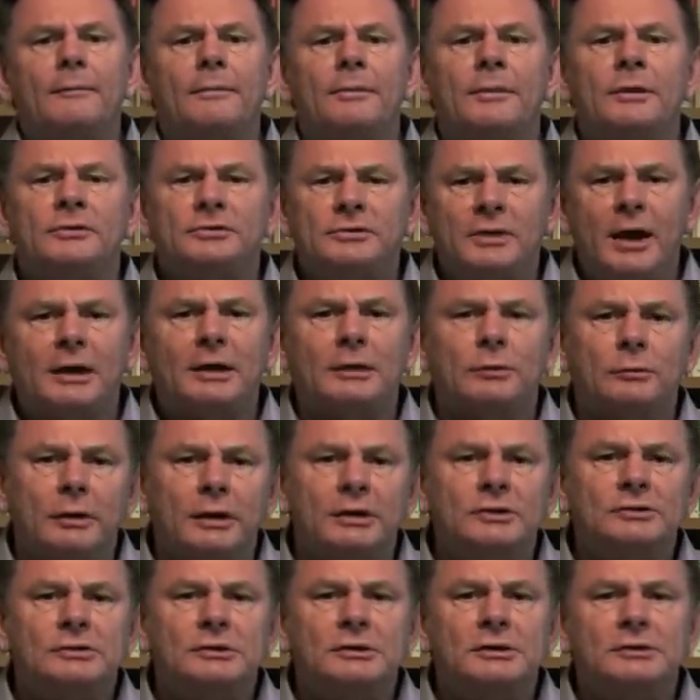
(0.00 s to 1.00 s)
The second
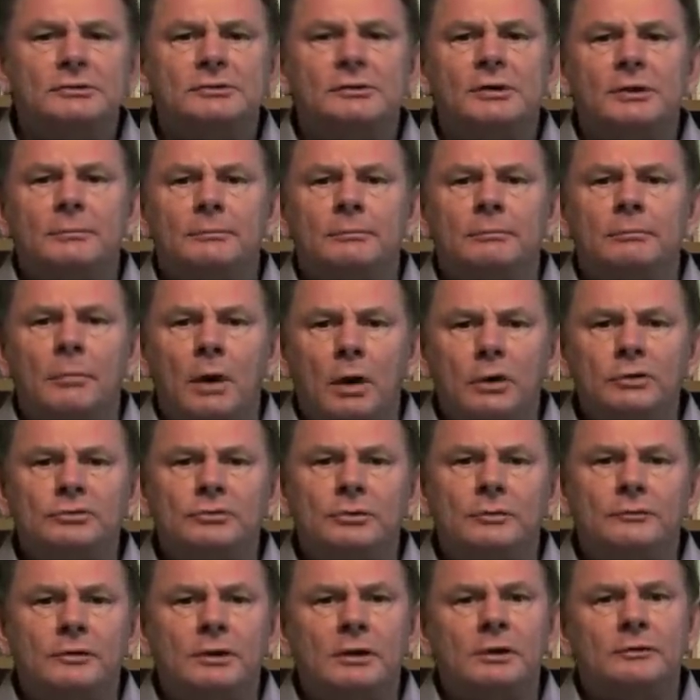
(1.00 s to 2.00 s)
reason is that most
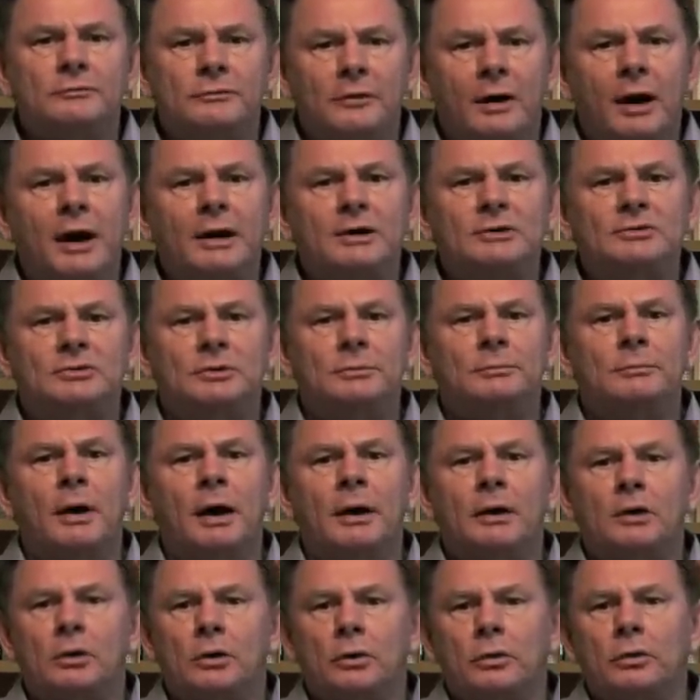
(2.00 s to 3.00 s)
of the advice in
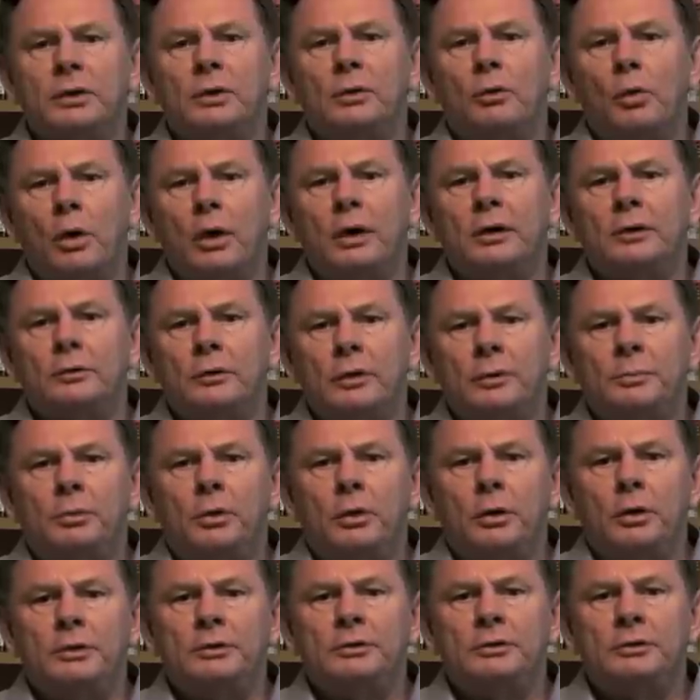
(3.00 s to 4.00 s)
my early warning
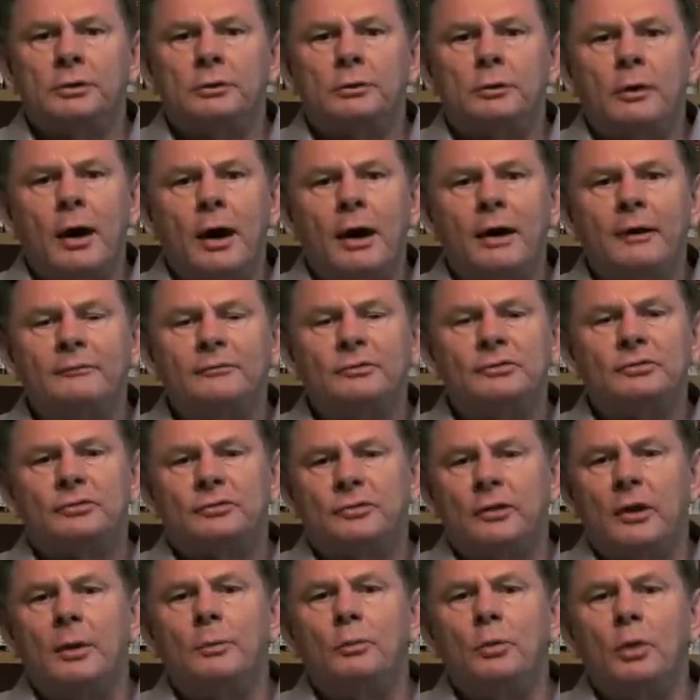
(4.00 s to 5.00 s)
report derives
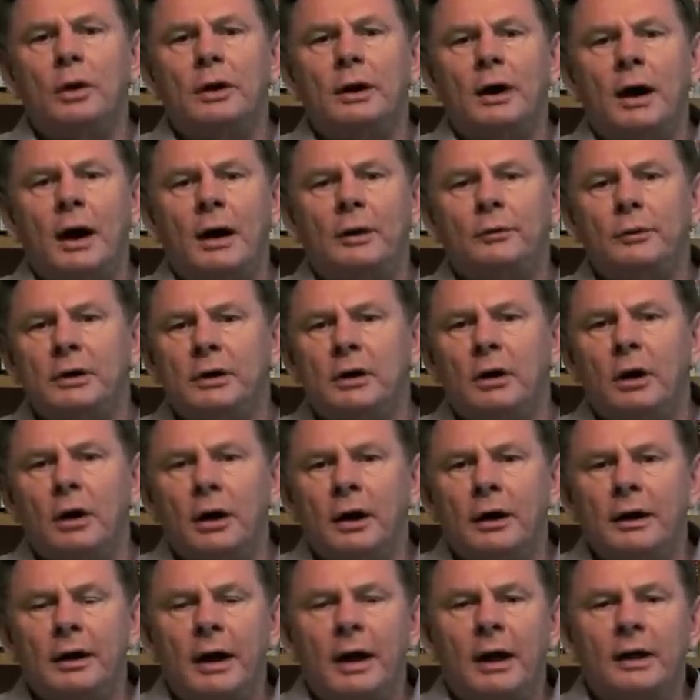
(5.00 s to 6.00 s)
from what I
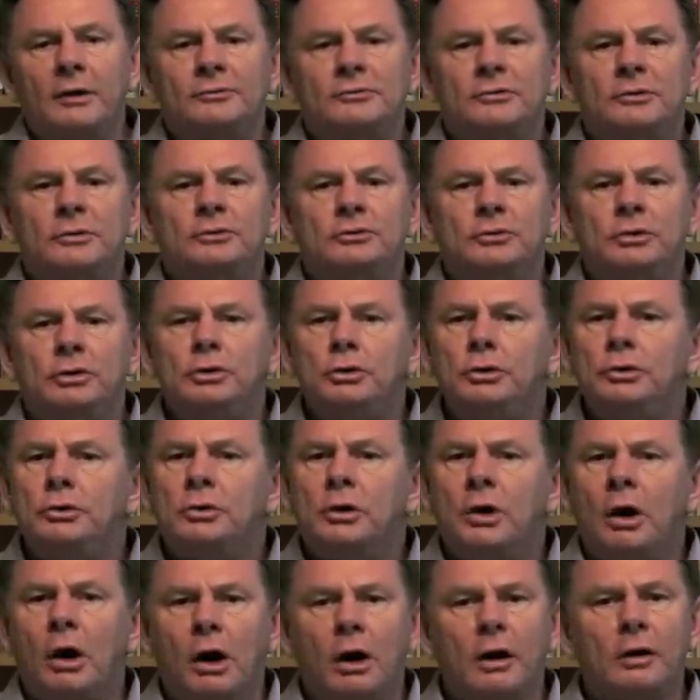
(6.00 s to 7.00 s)
regard as the 2
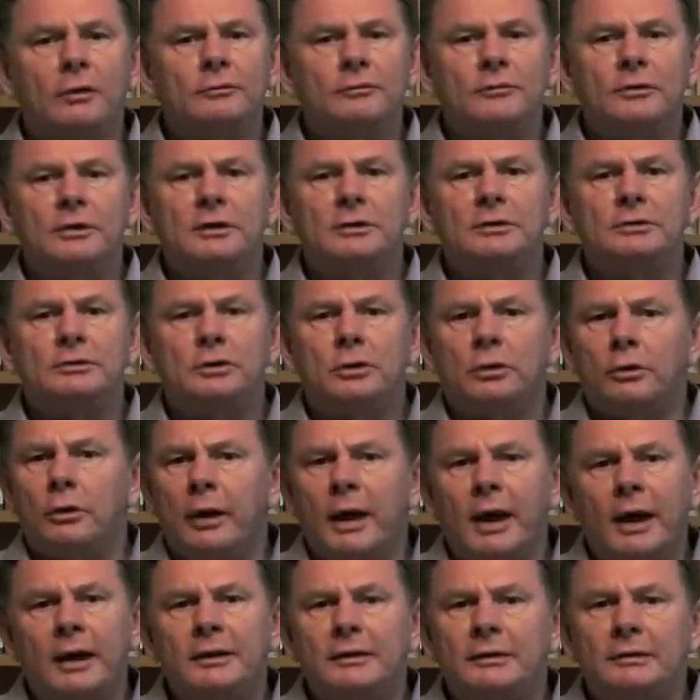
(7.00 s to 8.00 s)
carved-in
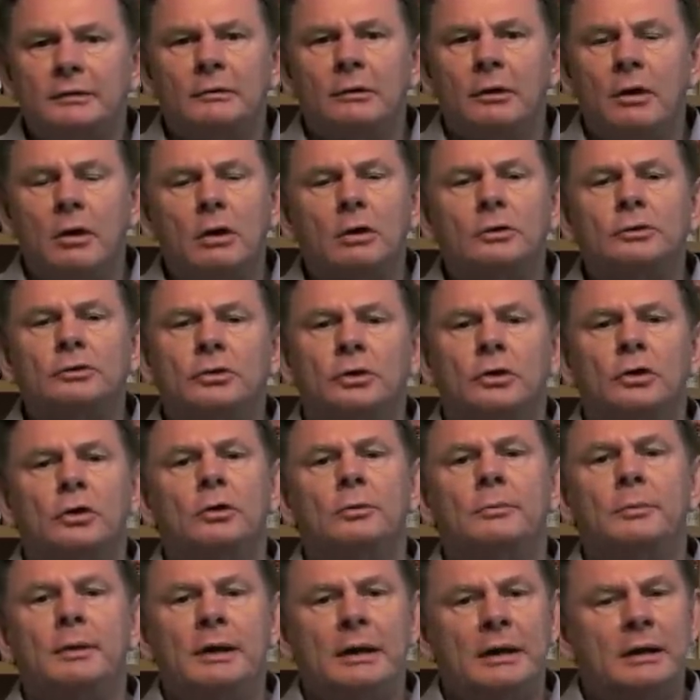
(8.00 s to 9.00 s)
granite
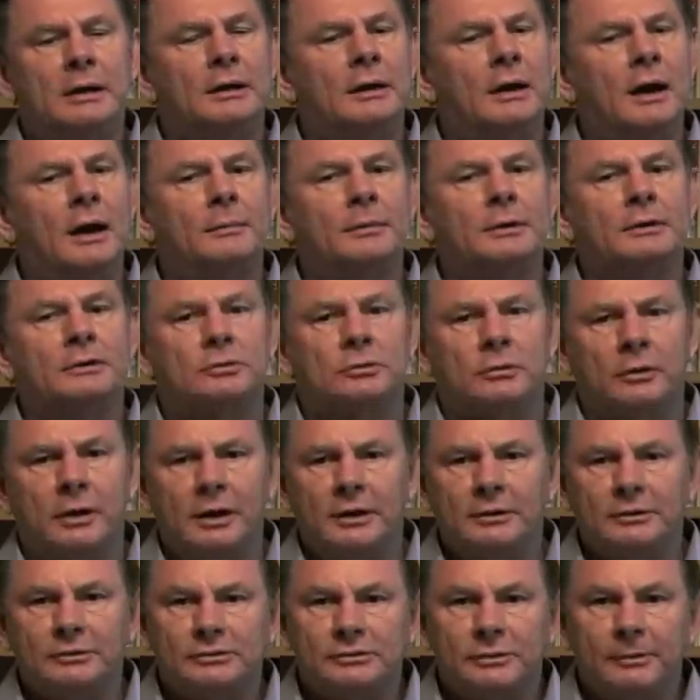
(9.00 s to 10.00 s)
long-term economic
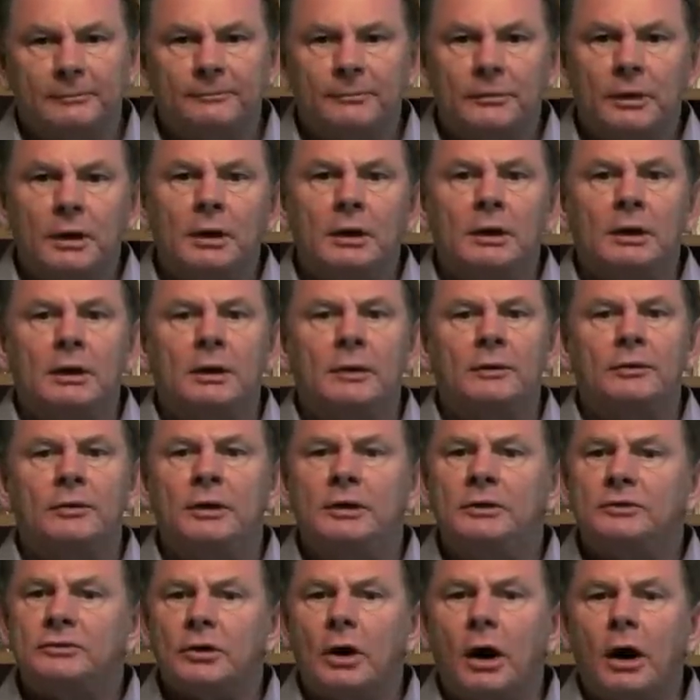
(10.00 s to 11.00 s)
trends. And
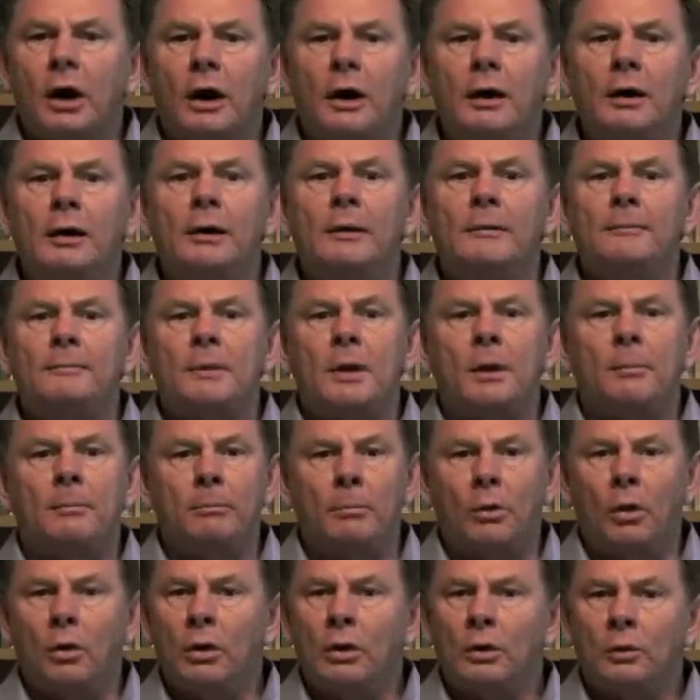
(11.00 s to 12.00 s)
these are
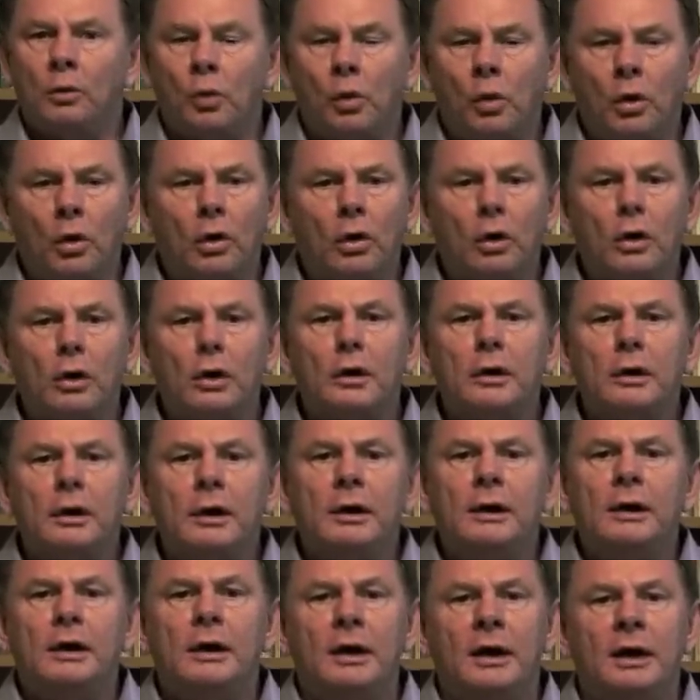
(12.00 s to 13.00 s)
more war
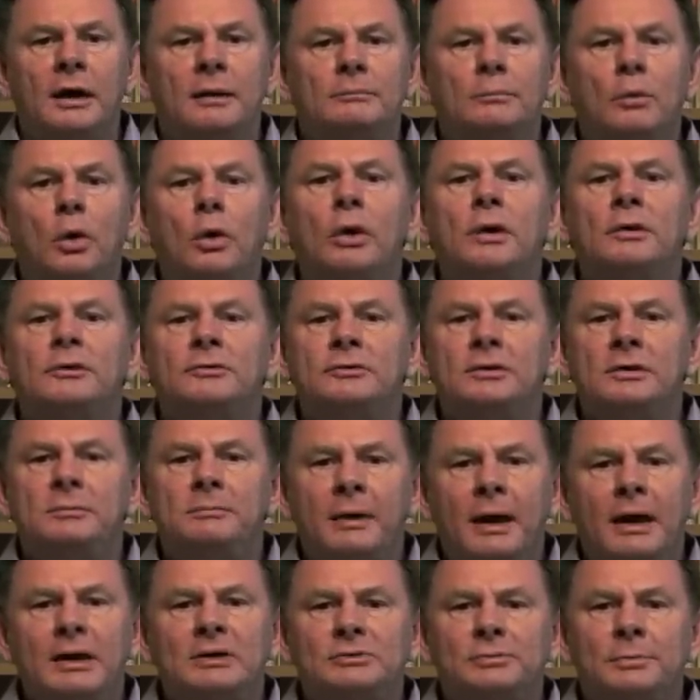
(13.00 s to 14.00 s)
and more
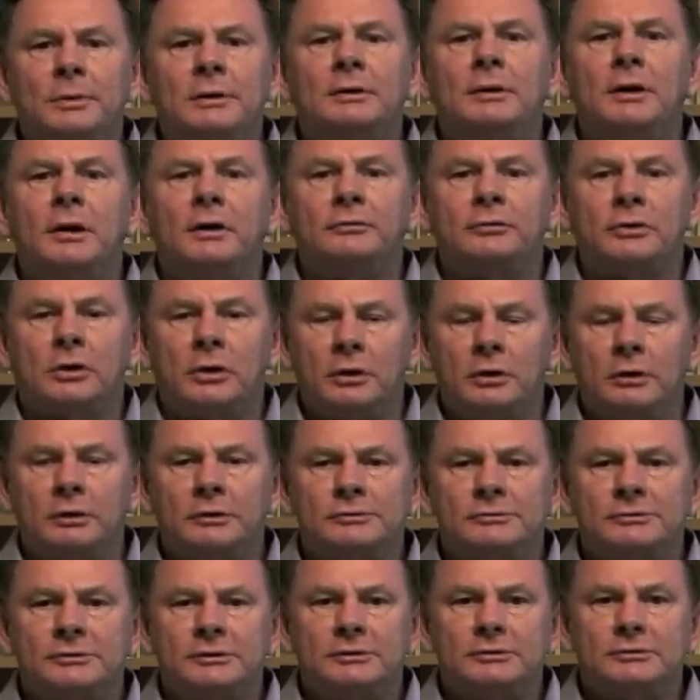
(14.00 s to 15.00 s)
debasement of
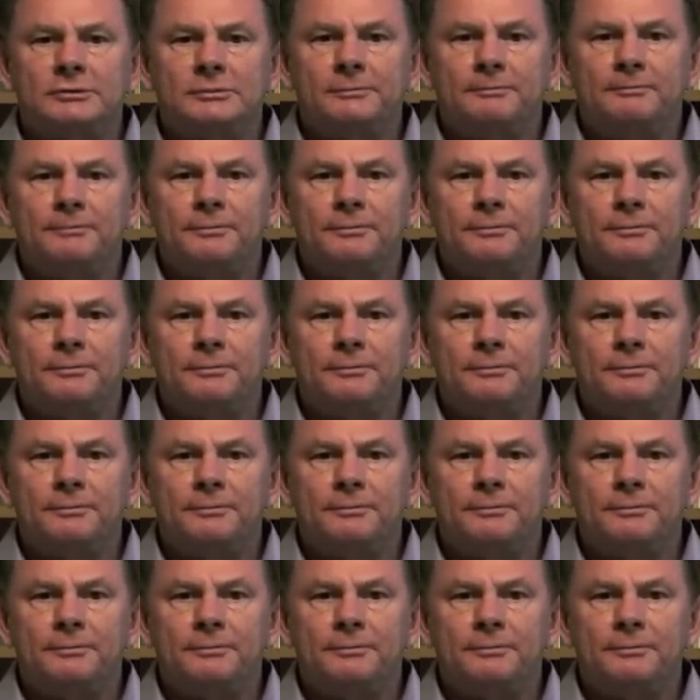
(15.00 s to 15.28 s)
currencies.